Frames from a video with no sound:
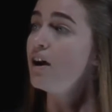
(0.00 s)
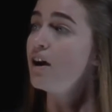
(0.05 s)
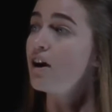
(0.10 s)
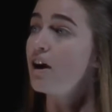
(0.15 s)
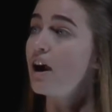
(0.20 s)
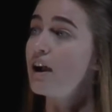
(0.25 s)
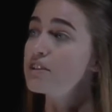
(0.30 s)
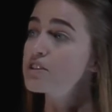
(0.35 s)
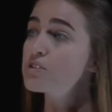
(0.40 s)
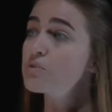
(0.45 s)

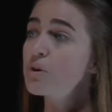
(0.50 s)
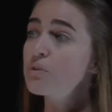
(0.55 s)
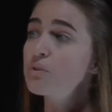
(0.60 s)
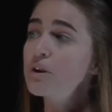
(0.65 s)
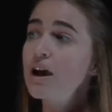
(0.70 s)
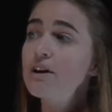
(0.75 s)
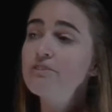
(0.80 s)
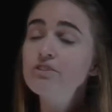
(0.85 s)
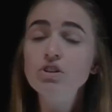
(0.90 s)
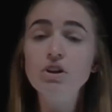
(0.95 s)
All right, so we
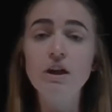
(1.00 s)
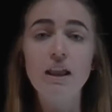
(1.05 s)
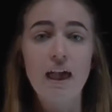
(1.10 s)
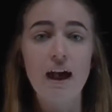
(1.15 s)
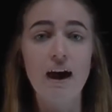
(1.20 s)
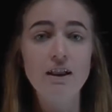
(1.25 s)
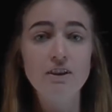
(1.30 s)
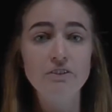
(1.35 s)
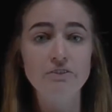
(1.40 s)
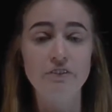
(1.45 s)
want to have a look at
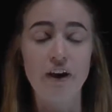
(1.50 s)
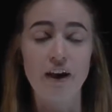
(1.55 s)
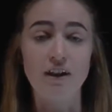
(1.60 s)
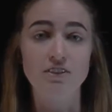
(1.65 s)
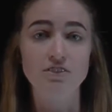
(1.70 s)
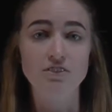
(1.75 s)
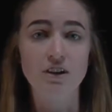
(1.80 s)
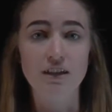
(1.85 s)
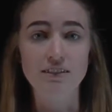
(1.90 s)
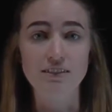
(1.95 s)
how to
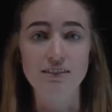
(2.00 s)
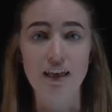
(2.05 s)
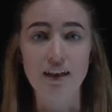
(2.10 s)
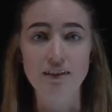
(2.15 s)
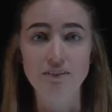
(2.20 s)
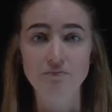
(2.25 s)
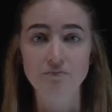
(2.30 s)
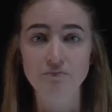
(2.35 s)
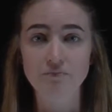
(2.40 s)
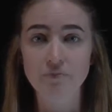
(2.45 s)
factorise
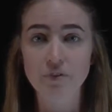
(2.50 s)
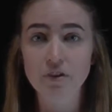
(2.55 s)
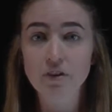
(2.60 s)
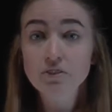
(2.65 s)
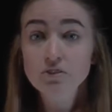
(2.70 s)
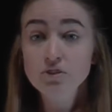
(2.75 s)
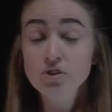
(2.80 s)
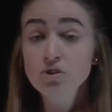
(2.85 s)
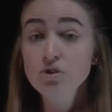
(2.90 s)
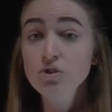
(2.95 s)
that.
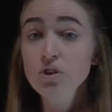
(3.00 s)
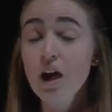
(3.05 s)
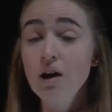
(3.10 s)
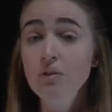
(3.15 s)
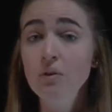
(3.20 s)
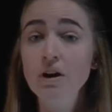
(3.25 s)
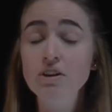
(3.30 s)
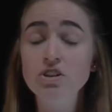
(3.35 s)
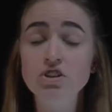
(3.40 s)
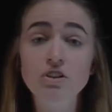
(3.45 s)
To do
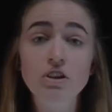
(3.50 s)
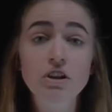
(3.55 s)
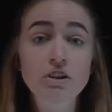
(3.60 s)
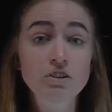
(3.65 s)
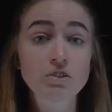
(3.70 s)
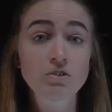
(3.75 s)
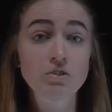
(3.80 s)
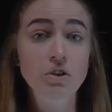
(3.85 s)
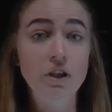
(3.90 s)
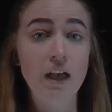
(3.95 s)
that, we're actually
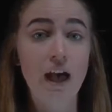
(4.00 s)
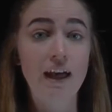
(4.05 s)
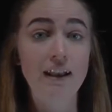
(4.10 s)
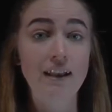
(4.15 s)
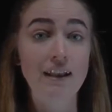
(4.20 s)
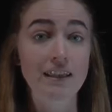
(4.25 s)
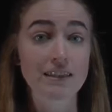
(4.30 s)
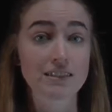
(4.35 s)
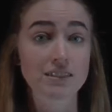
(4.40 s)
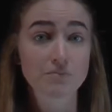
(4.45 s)
going to look at
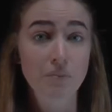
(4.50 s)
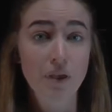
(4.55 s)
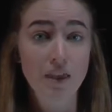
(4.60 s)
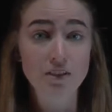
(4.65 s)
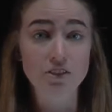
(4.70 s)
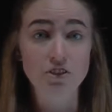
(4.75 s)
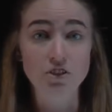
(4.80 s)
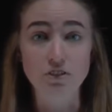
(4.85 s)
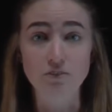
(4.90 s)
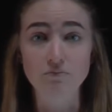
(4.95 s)
an
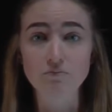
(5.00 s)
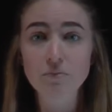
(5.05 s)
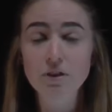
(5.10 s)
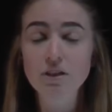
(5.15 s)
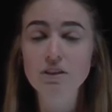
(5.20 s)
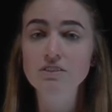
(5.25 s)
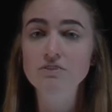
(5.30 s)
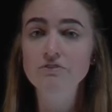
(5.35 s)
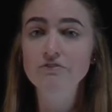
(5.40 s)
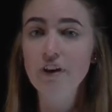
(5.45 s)
expansion
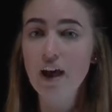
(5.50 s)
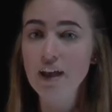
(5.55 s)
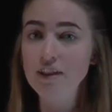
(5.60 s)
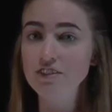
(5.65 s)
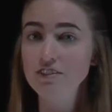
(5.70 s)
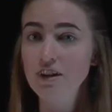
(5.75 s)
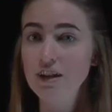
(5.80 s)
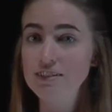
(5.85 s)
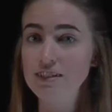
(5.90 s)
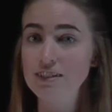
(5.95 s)
because
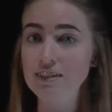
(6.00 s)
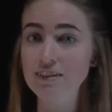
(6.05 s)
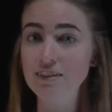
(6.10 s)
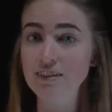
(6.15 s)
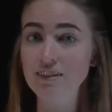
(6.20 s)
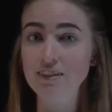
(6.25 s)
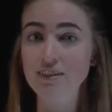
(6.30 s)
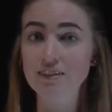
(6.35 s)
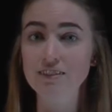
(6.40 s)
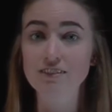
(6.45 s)

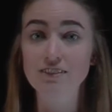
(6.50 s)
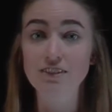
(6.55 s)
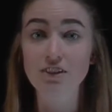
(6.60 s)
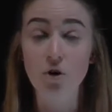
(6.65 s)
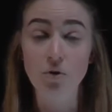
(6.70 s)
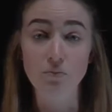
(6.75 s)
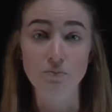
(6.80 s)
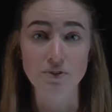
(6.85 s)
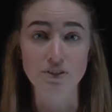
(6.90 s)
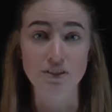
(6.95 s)
factorising is the
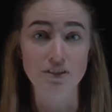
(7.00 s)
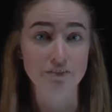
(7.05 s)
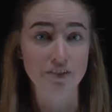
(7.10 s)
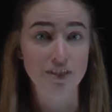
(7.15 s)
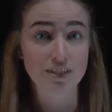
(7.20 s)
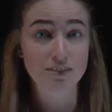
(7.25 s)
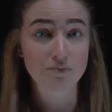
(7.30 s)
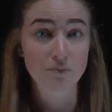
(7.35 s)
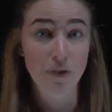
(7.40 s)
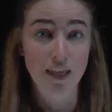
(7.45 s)
opposite of
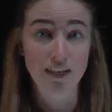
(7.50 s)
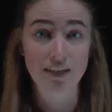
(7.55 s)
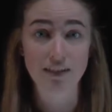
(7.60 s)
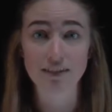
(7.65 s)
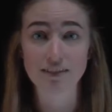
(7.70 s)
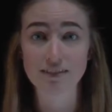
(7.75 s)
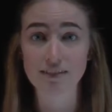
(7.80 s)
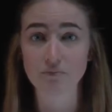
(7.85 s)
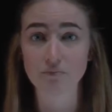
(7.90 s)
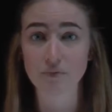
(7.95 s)

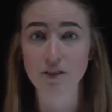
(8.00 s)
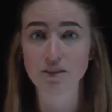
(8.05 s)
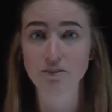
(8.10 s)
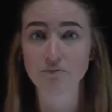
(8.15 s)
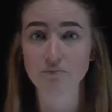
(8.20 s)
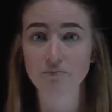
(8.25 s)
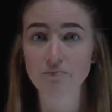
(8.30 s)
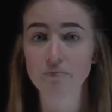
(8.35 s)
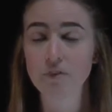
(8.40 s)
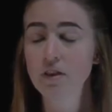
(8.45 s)
expanding
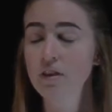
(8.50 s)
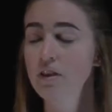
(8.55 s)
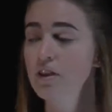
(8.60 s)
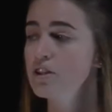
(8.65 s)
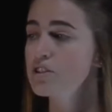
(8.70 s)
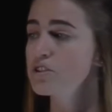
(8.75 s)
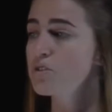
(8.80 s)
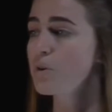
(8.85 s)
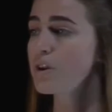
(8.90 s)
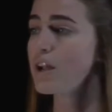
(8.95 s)
something.
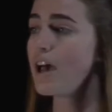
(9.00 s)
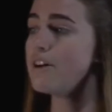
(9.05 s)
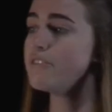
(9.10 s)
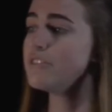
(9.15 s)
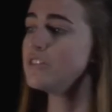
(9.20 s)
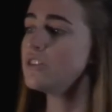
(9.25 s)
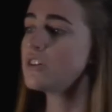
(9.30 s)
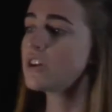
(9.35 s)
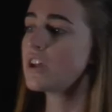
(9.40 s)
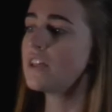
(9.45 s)
So I want to have a
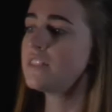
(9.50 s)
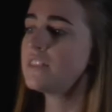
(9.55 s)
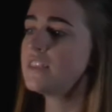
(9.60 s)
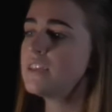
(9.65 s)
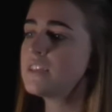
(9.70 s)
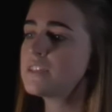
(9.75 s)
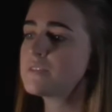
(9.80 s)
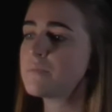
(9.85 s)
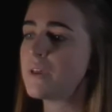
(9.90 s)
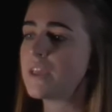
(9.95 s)
look at the
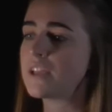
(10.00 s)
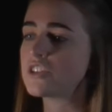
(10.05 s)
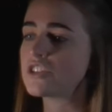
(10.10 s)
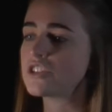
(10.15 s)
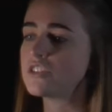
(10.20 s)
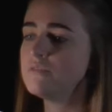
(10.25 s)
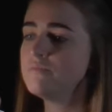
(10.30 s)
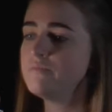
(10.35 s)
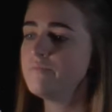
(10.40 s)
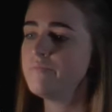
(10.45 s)

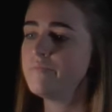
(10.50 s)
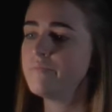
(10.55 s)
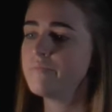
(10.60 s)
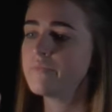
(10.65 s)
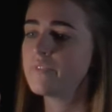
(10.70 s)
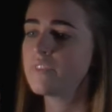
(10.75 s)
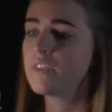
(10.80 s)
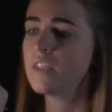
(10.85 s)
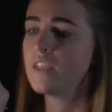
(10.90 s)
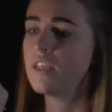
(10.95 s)
expansion
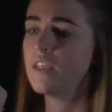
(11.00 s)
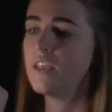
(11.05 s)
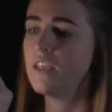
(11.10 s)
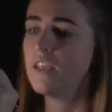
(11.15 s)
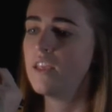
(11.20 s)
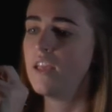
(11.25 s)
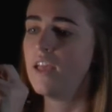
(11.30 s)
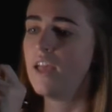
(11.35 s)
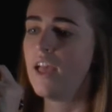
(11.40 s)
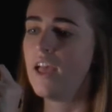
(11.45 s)

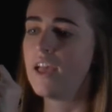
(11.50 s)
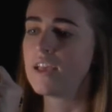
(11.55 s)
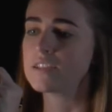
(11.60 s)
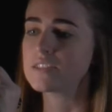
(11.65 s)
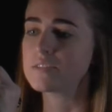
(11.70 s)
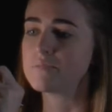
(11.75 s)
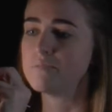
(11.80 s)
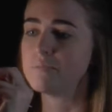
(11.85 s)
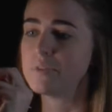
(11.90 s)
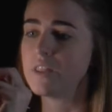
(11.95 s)

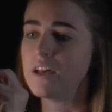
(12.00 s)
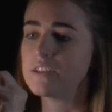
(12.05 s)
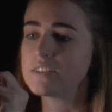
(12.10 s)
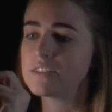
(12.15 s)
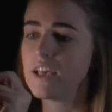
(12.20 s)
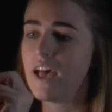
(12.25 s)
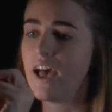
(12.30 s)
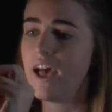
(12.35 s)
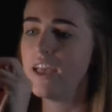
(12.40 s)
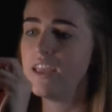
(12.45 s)
x plus
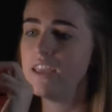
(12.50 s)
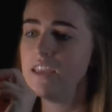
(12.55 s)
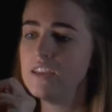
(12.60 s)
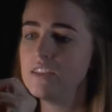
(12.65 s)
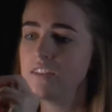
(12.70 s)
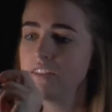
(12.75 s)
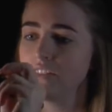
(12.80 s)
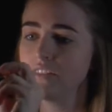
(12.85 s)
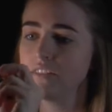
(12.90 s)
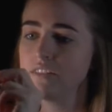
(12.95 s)
a,
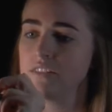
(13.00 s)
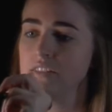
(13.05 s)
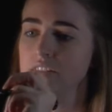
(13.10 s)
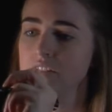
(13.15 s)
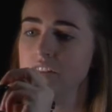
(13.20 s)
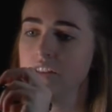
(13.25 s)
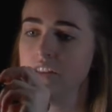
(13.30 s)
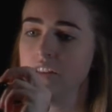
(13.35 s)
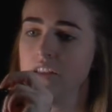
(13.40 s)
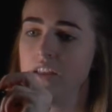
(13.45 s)

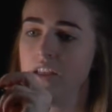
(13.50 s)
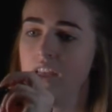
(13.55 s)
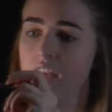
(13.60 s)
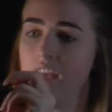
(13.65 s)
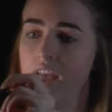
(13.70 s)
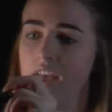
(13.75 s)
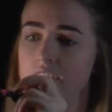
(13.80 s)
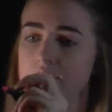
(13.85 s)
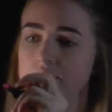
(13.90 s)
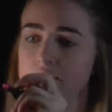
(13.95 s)

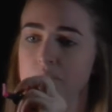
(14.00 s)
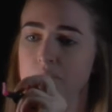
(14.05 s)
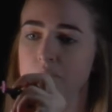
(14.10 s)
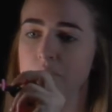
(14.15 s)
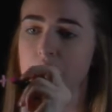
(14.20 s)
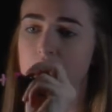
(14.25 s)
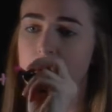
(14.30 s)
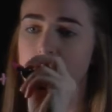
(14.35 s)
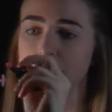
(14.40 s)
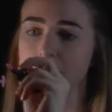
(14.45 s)
x
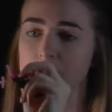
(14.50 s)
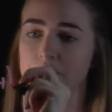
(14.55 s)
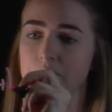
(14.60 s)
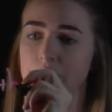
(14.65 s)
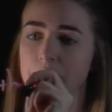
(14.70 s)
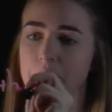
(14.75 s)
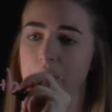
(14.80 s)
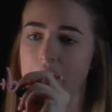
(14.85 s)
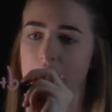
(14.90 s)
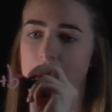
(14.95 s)
plus
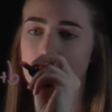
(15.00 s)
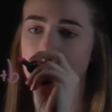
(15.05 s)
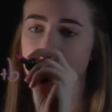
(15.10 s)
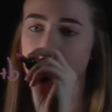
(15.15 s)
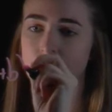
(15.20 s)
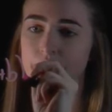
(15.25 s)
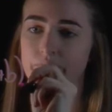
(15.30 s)
b.